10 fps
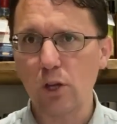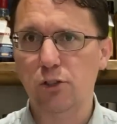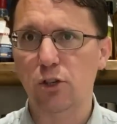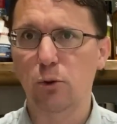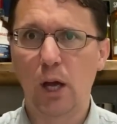
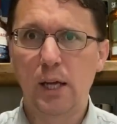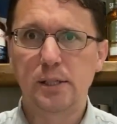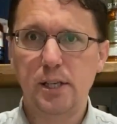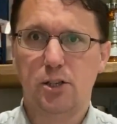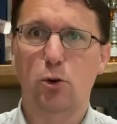to
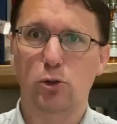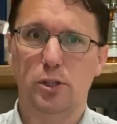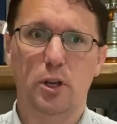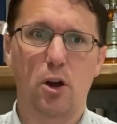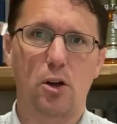disgorge
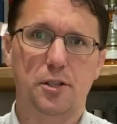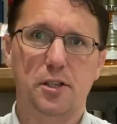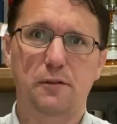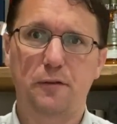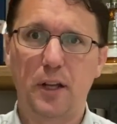the
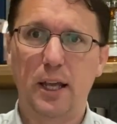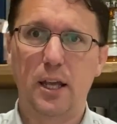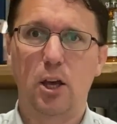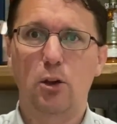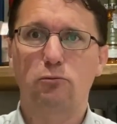casks, fill
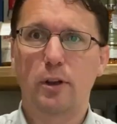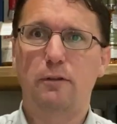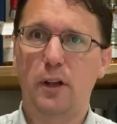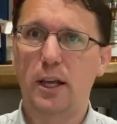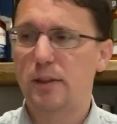it,
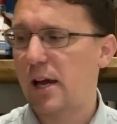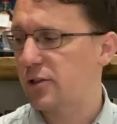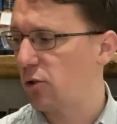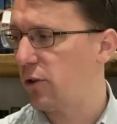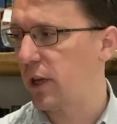refill it, that
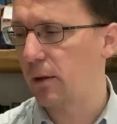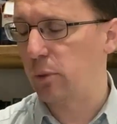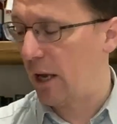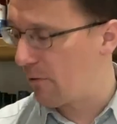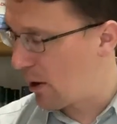sort of thing, and
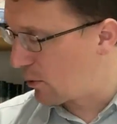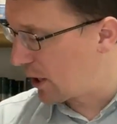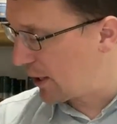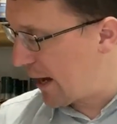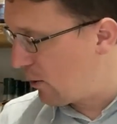play around with
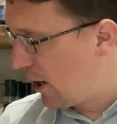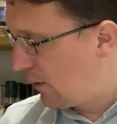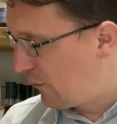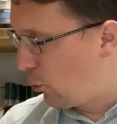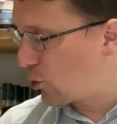it. Now,
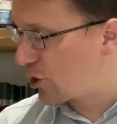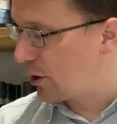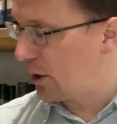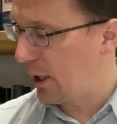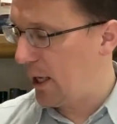
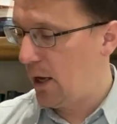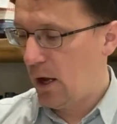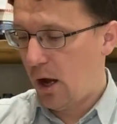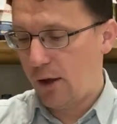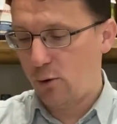fortunately,
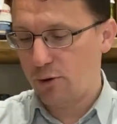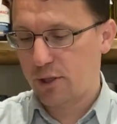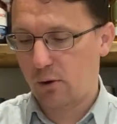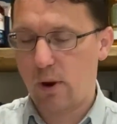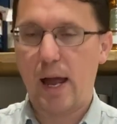I
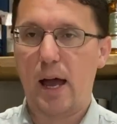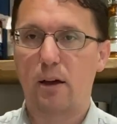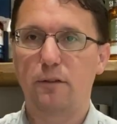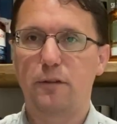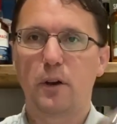also
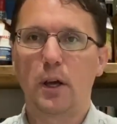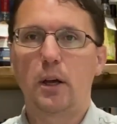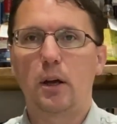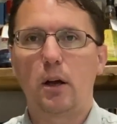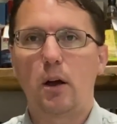have
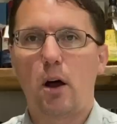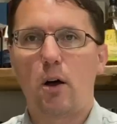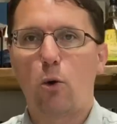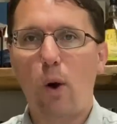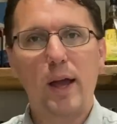
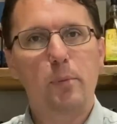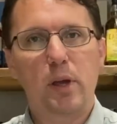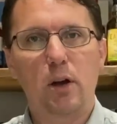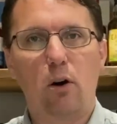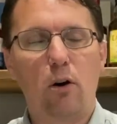quite a
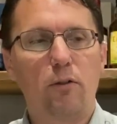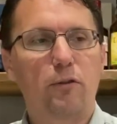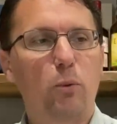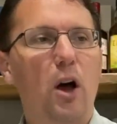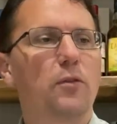bit
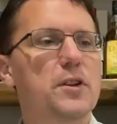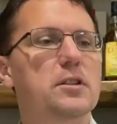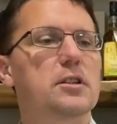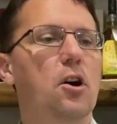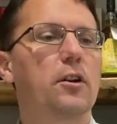of, well,
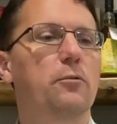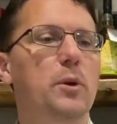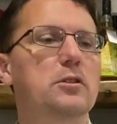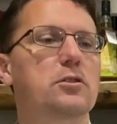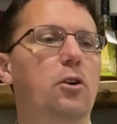this has kind of
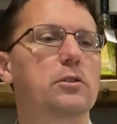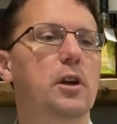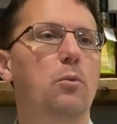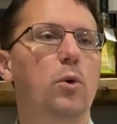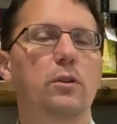been stocked
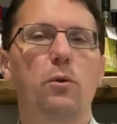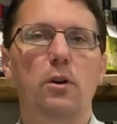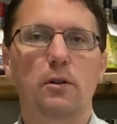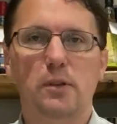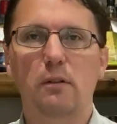up with
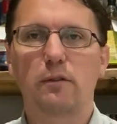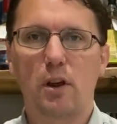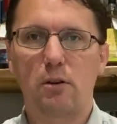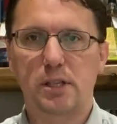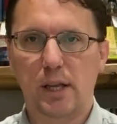where I've done
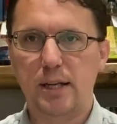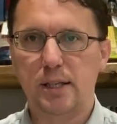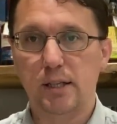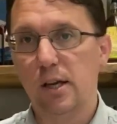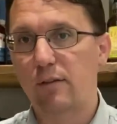various
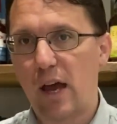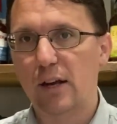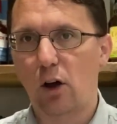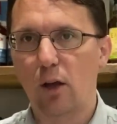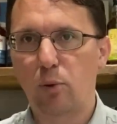tastings that I've
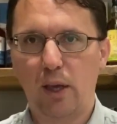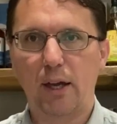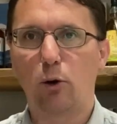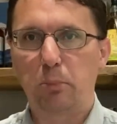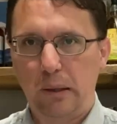had
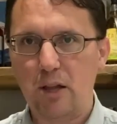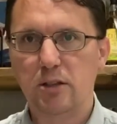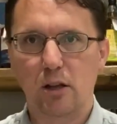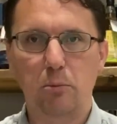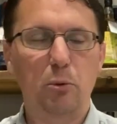IPA on,
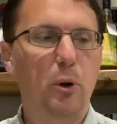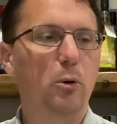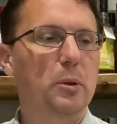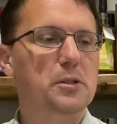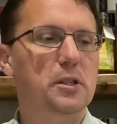plus sample
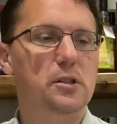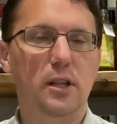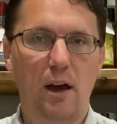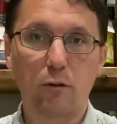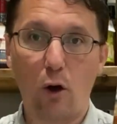bottle, plus things like
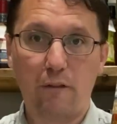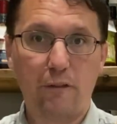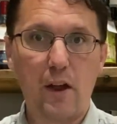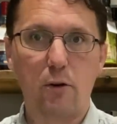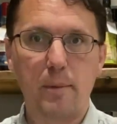that. I've got a
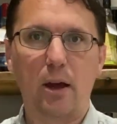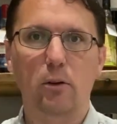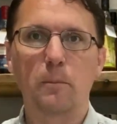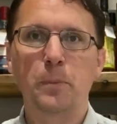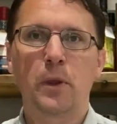fair
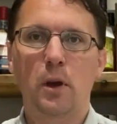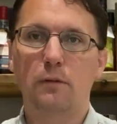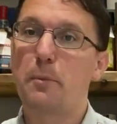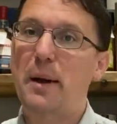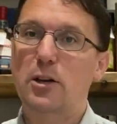amount
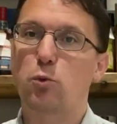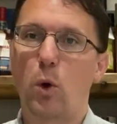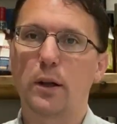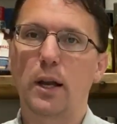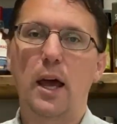of the batch
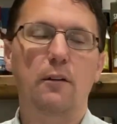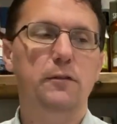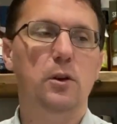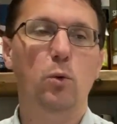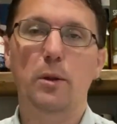1
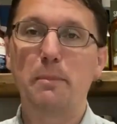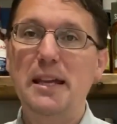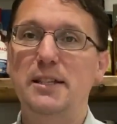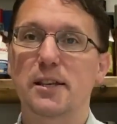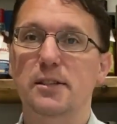left. What it
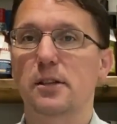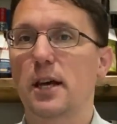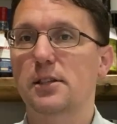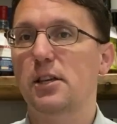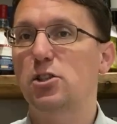means is that
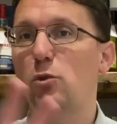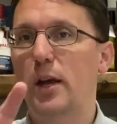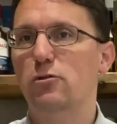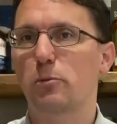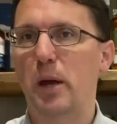as they do
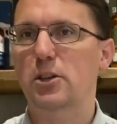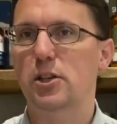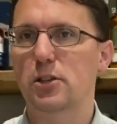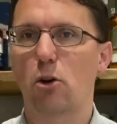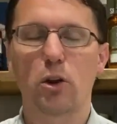extra
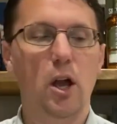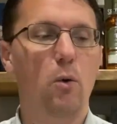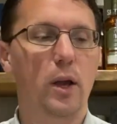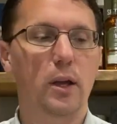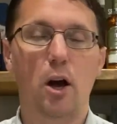batches
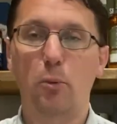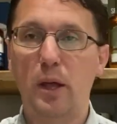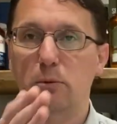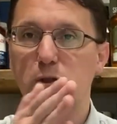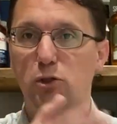ongoing, I'll
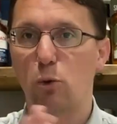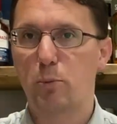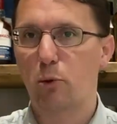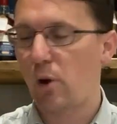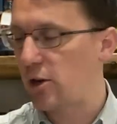be able to do a
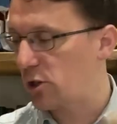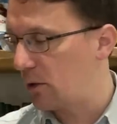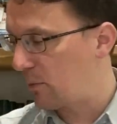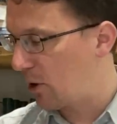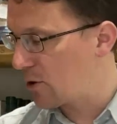
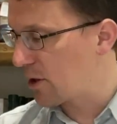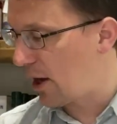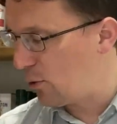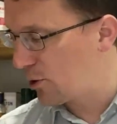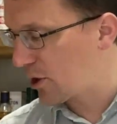progression because
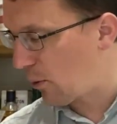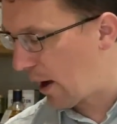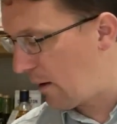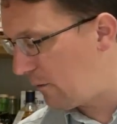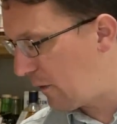I also
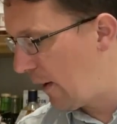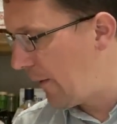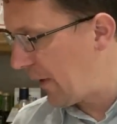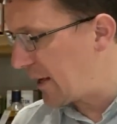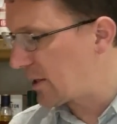have
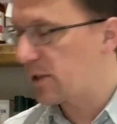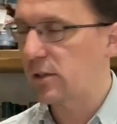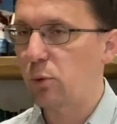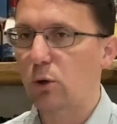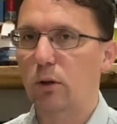a
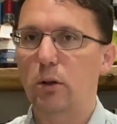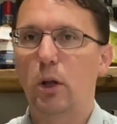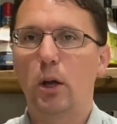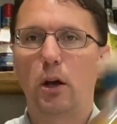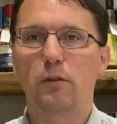tasting bottle
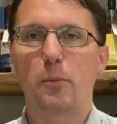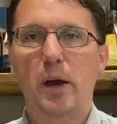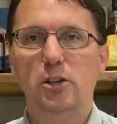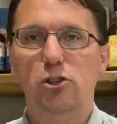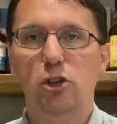of the
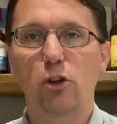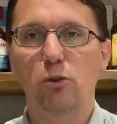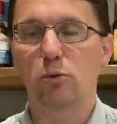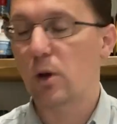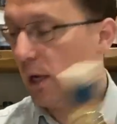batch
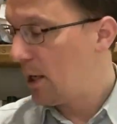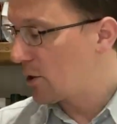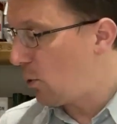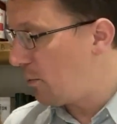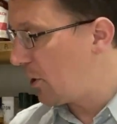2.
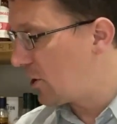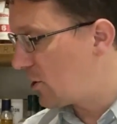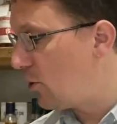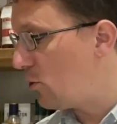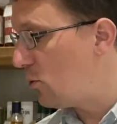So what I'm going to
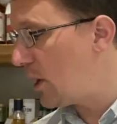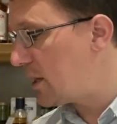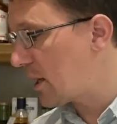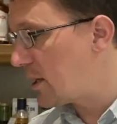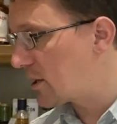do
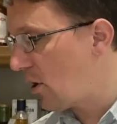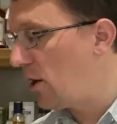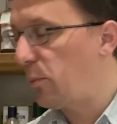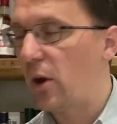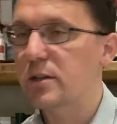is a
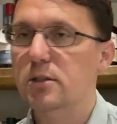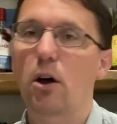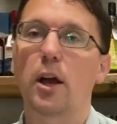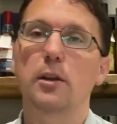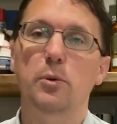
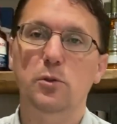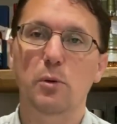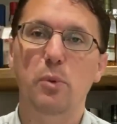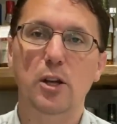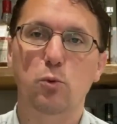side-by-side
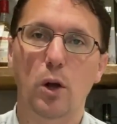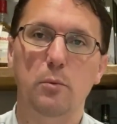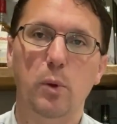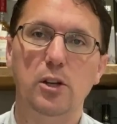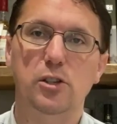between batch 1
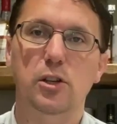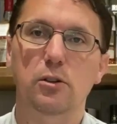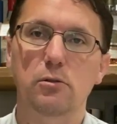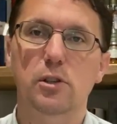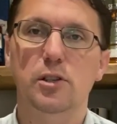and batch
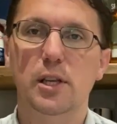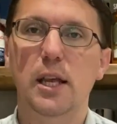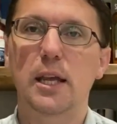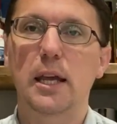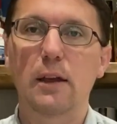2 to
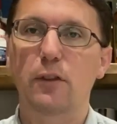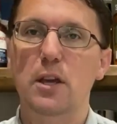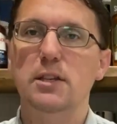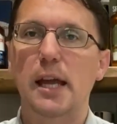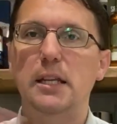see if
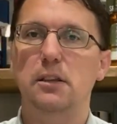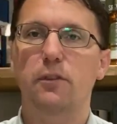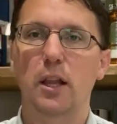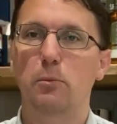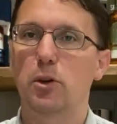there's any
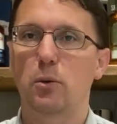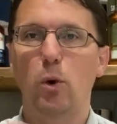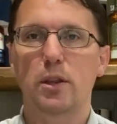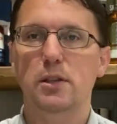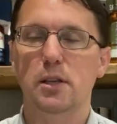development,
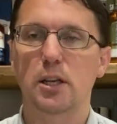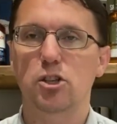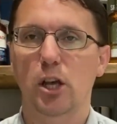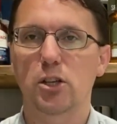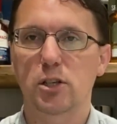whether there's any
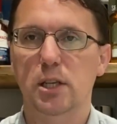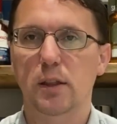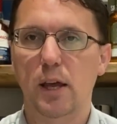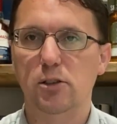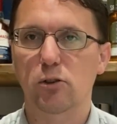changes
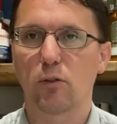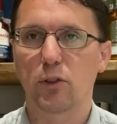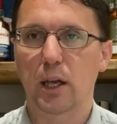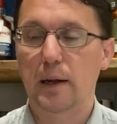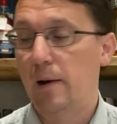in that sort of
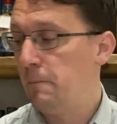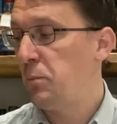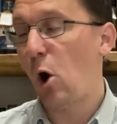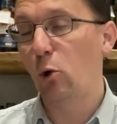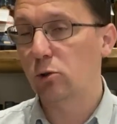thing.
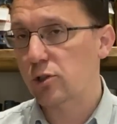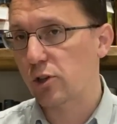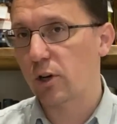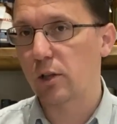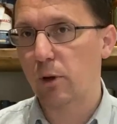Older
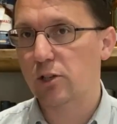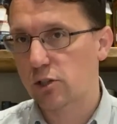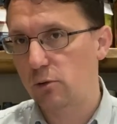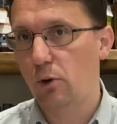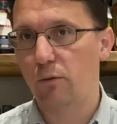stock in the batch
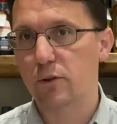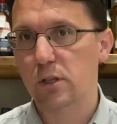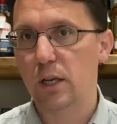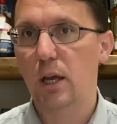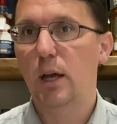2,
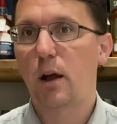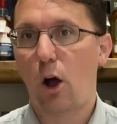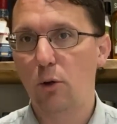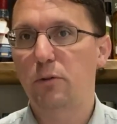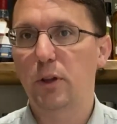obviously.
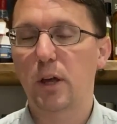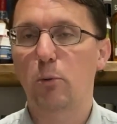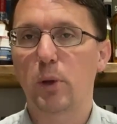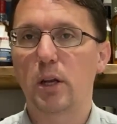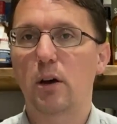Hopefully
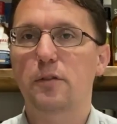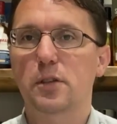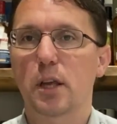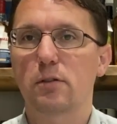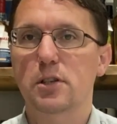that'll be enough
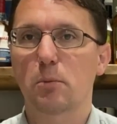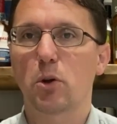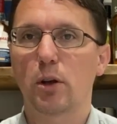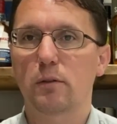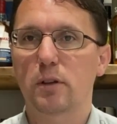to give it some
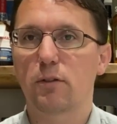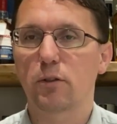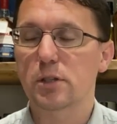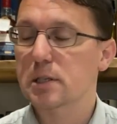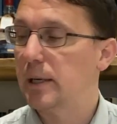kind of
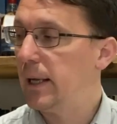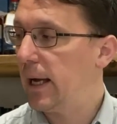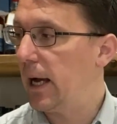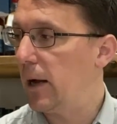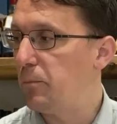difference.
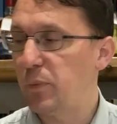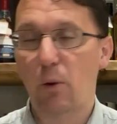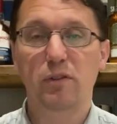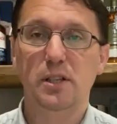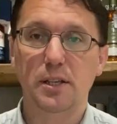
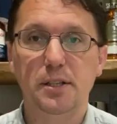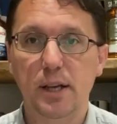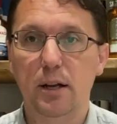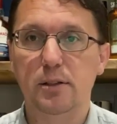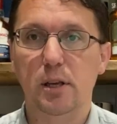Now, if it tastes
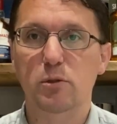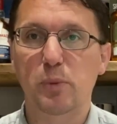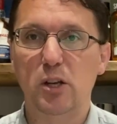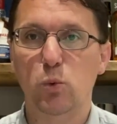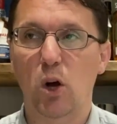exactly the same as
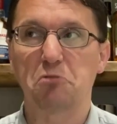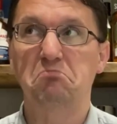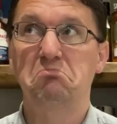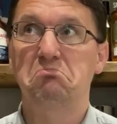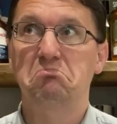batch 1,